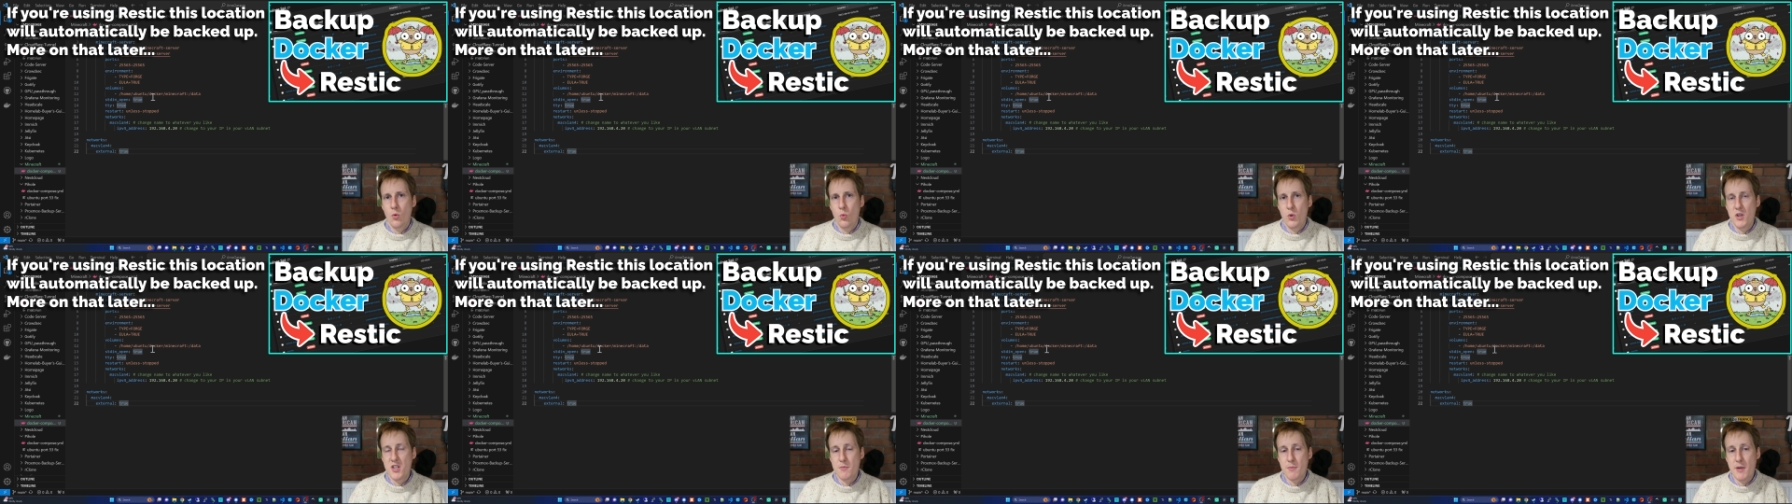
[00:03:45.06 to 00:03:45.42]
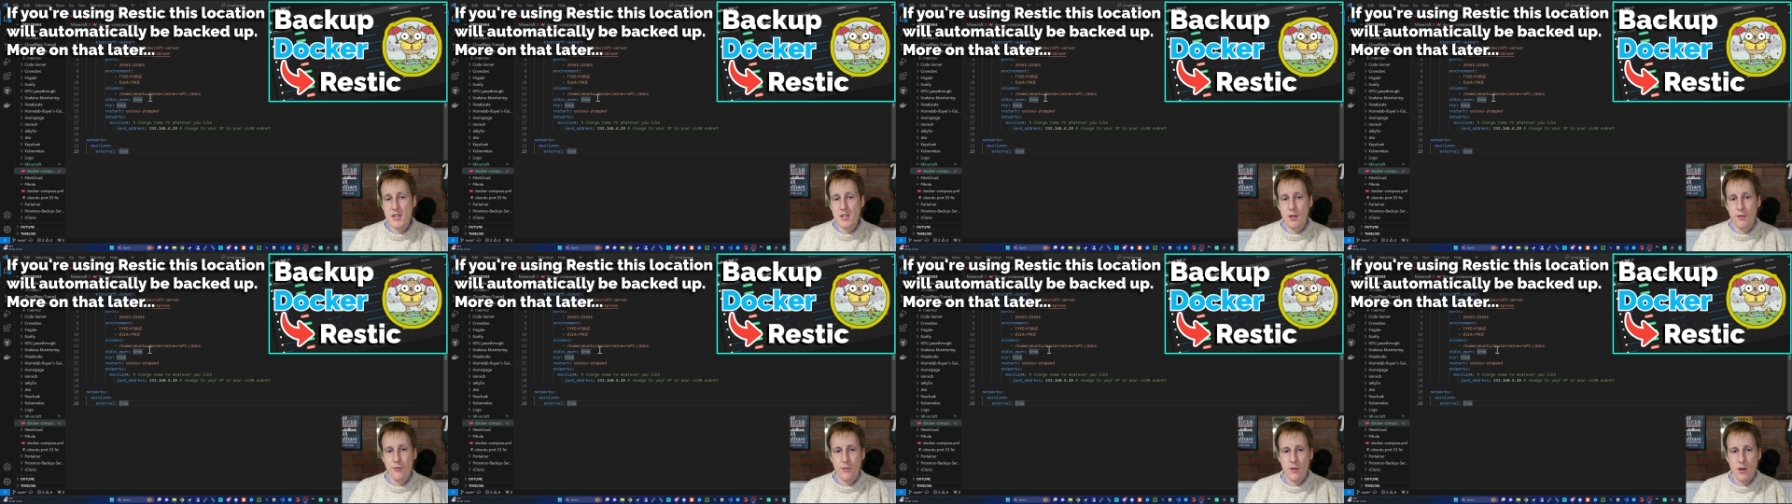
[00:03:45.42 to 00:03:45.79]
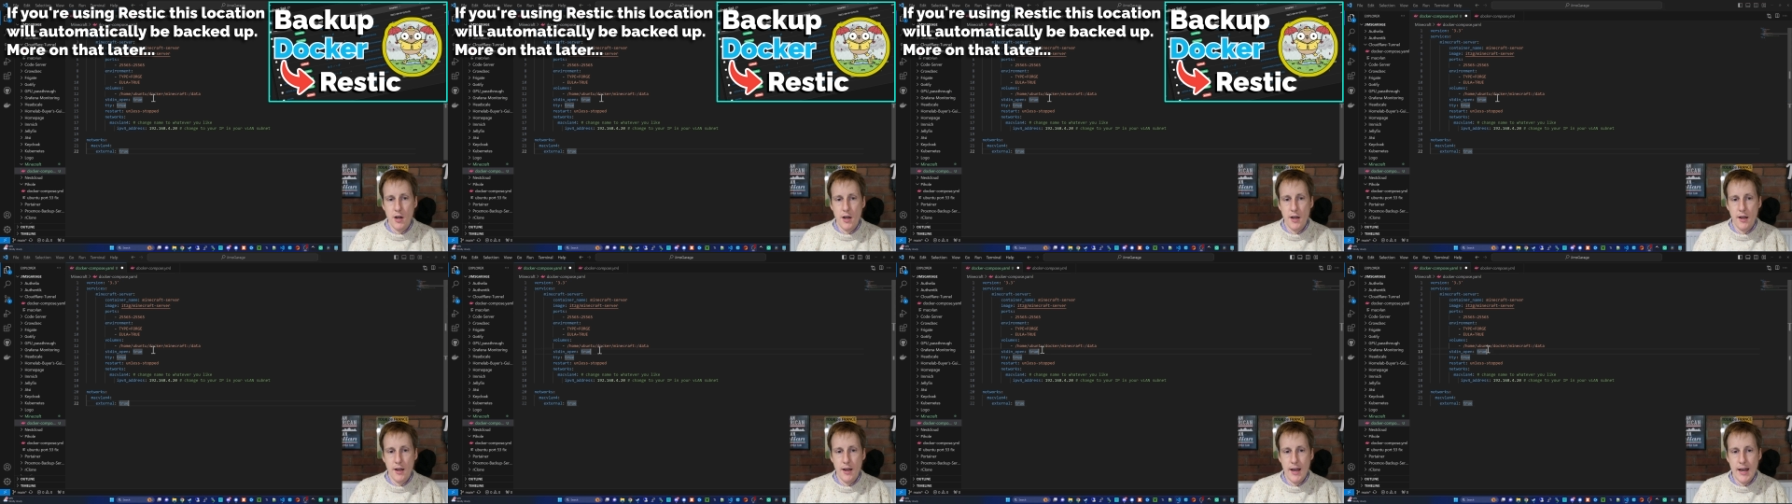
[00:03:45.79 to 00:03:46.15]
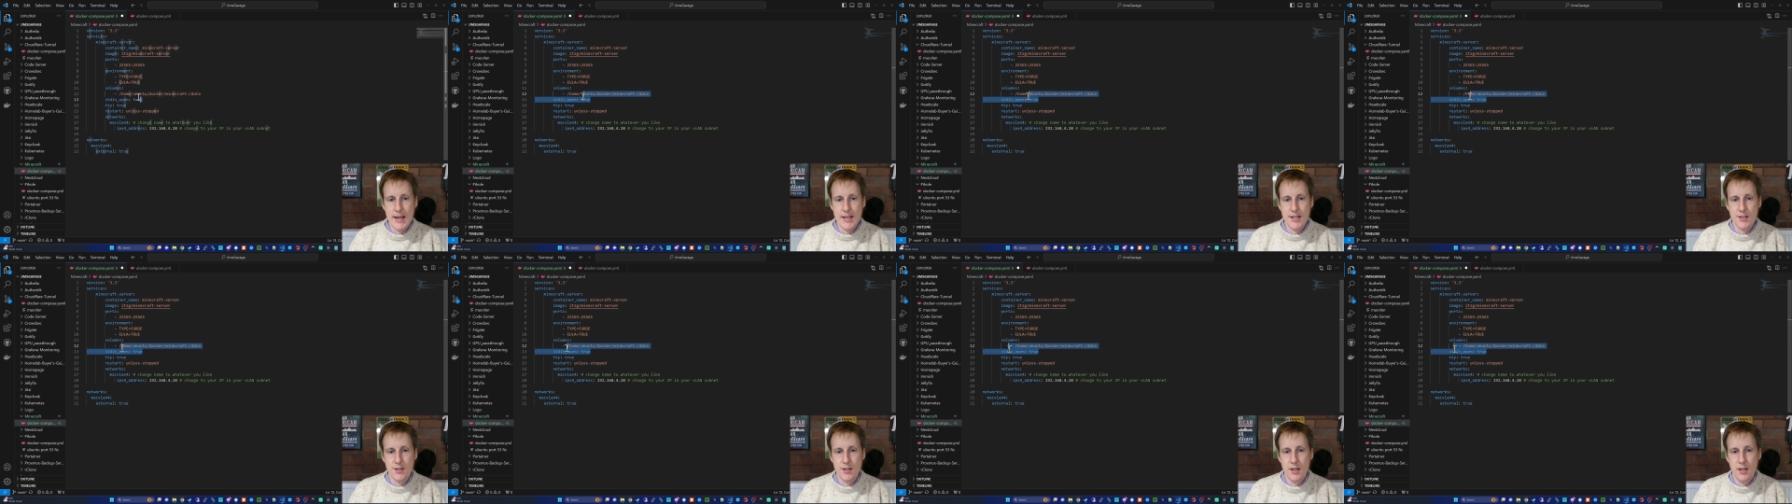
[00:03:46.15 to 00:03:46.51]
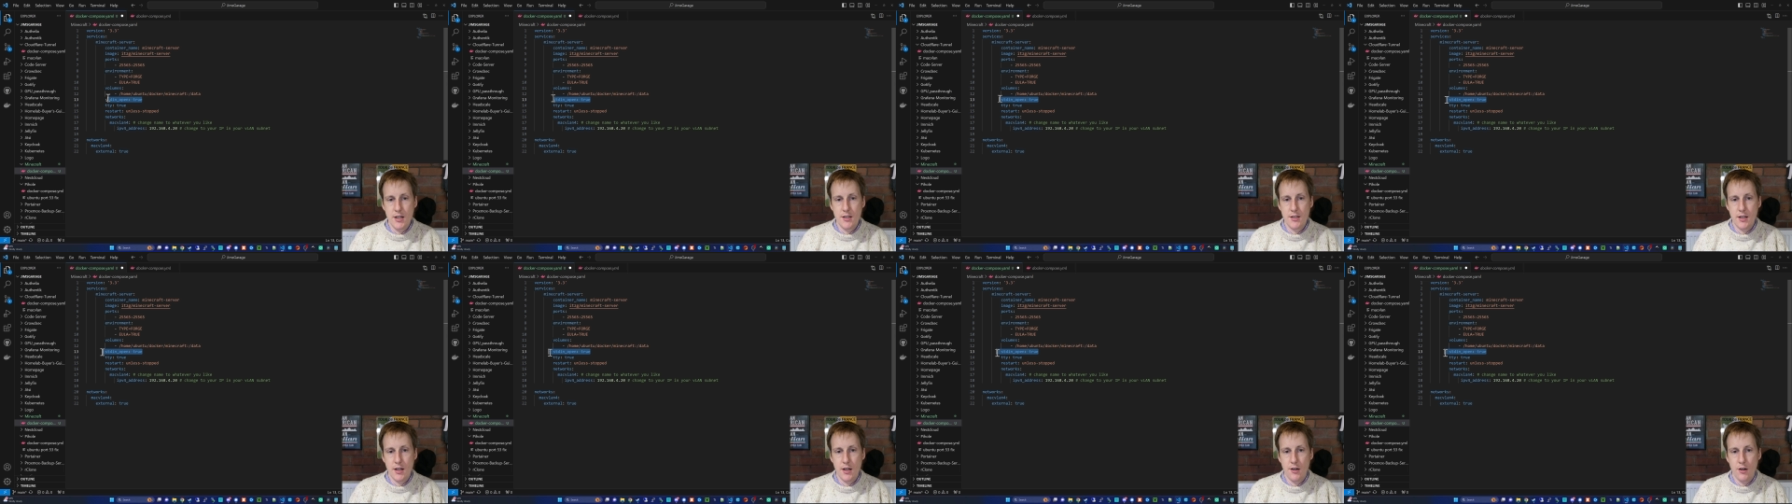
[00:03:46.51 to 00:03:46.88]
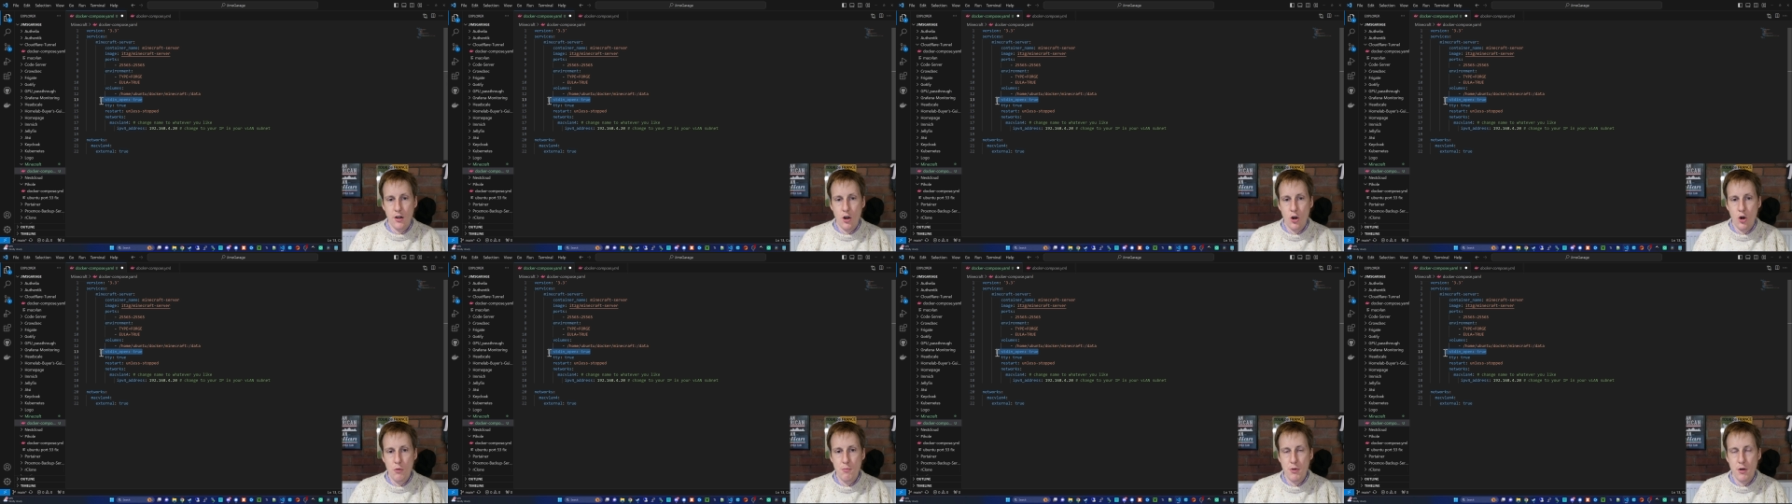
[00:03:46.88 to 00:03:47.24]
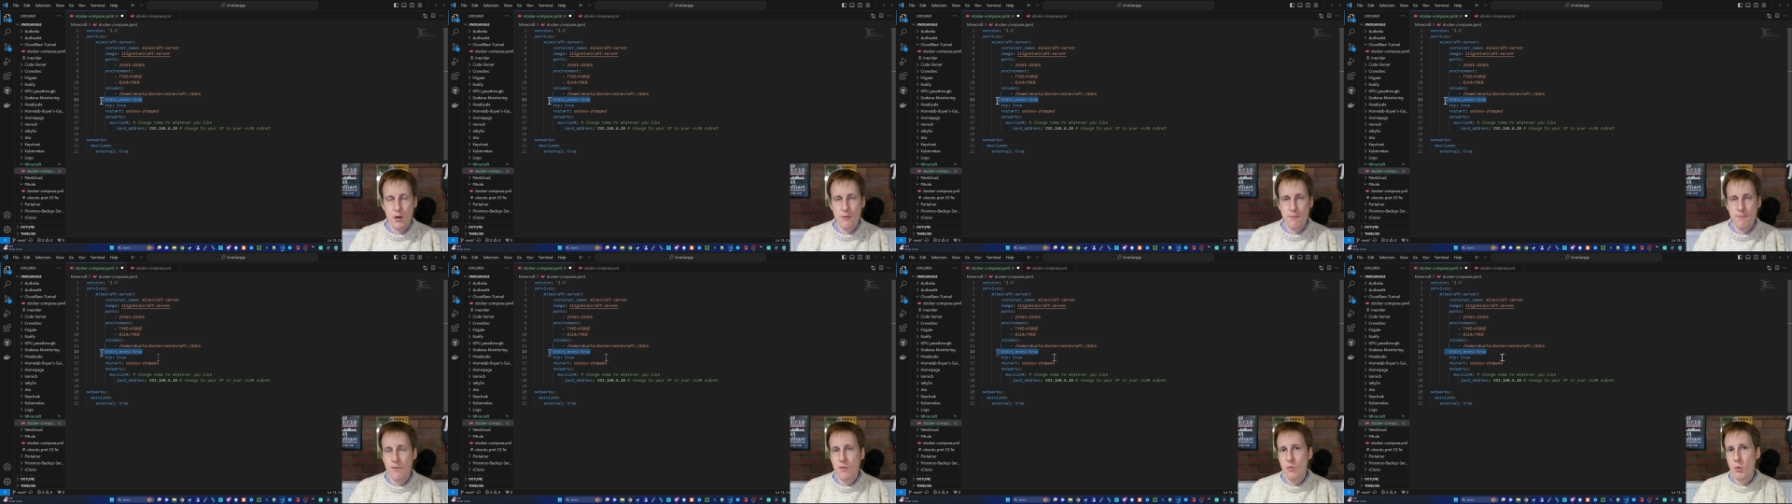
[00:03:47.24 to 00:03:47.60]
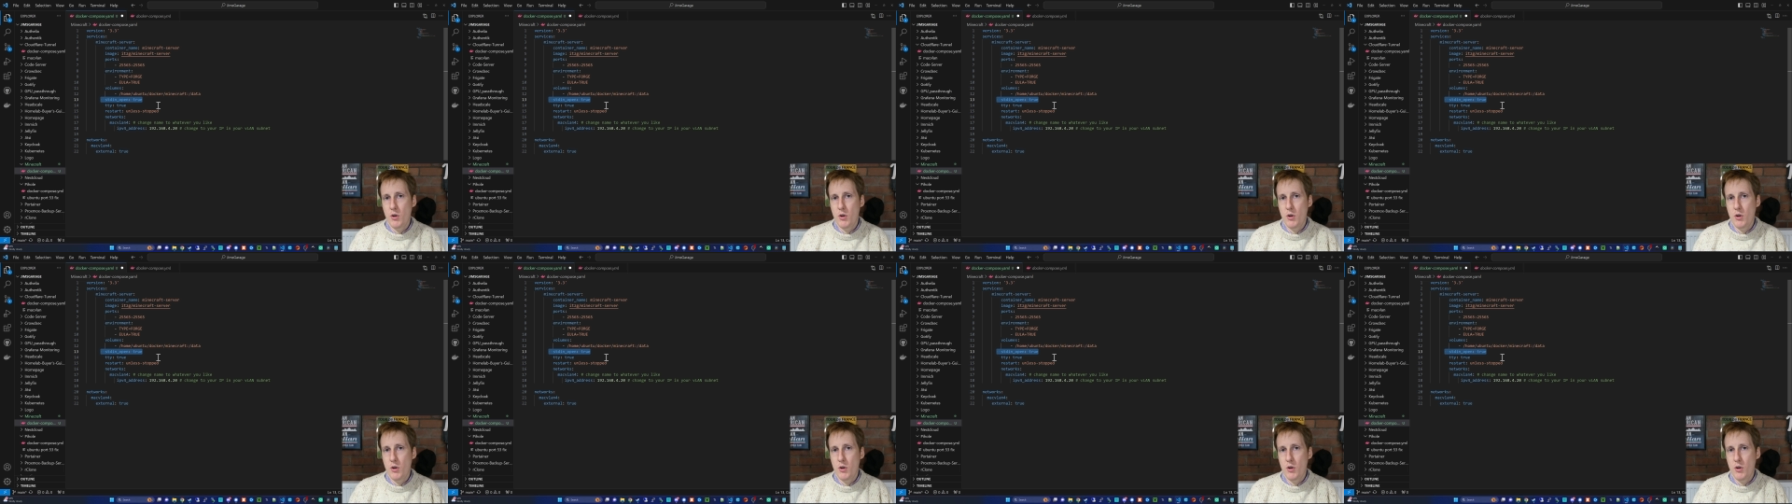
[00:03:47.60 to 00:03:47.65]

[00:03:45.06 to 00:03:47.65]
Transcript: We specify stdin open,